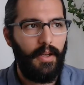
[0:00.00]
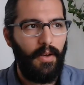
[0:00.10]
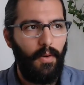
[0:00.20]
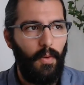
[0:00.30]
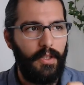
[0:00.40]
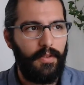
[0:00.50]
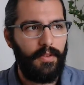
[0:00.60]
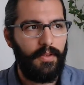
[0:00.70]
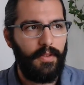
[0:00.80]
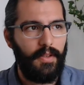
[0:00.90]

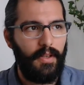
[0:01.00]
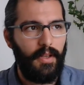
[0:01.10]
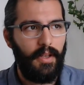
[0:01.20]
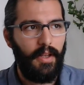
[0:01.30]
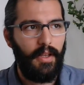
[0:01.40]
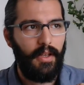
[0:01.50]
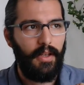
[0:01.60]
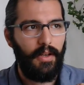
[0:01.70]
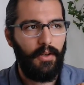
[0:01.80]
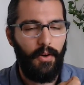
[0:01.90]
what's
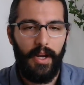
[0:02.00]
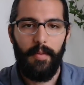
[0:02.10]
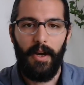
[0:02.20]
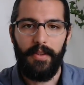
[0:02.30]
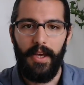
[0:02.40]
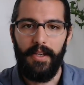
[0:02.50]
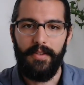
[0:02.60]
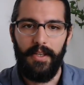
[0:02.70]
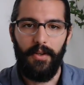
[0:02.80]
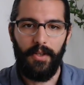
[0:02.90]
great about that is
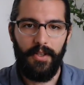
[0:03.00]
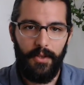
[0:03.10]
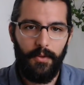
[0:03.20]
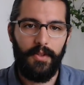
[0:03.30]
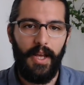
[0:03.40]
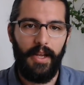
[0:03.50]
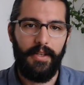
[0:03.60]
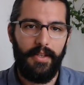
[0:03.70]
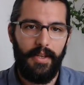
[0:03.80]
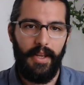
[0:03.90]
that you can use that
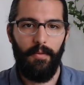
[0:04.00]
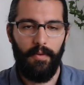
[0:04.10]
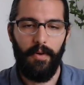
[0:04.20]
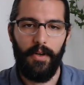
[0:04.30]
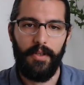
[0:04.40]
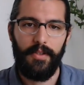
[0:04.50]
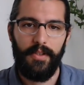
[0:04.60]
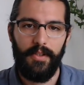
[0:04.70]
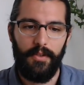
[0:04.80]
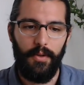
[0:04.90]
in reverse
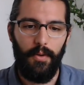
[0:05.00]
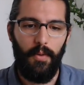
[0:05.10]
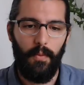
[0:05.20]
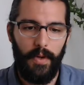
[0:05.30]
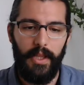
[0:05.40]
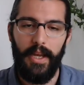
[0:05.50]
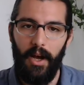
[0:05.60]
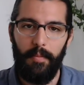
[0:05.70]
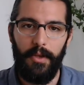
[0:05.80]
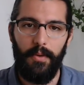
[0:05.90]
to really
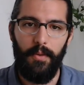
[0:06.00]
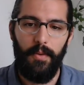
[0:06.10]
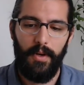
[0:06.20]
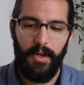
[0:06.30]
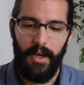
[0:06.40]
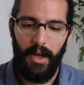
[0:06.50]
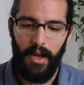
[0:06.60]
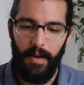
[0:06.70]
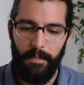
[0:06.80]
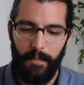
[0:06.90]
help you
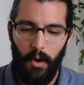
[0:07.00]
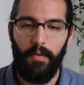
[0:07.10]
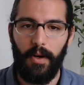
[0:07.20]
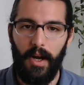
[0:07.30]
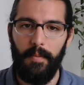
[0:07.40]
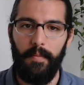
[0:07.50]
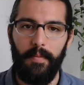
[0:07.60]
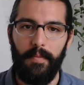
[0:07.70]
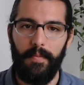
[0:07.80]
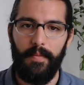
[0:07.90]
overcome
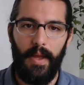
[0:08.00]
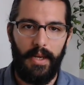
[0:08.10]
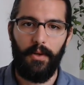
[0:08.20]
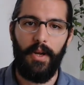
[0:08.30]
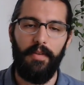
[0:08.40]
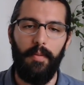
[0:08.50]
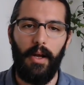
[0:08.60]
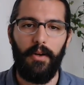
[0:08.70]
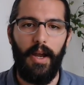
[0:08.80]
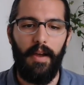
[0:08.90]
any creative
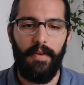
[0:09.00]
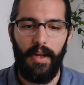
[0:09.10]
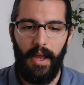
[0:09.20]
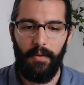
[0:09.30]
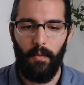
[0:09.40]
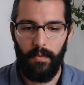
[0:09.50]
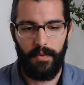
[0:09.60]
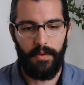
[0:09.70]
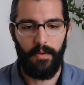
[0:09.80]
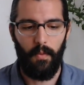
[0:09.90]
block you're having. And
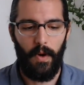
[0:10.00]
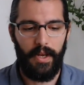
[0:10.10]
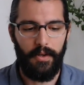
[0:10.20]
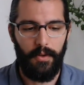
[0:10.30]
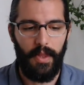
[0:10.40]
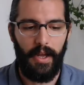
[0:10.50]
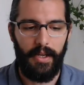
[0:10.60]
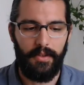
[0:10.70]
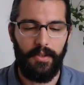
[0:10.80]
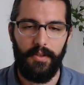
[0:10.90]
the way to do that
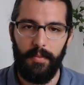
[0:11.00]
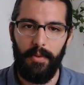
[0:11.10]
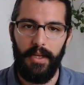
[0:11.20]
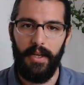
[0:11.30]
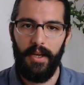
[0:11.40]
is to simply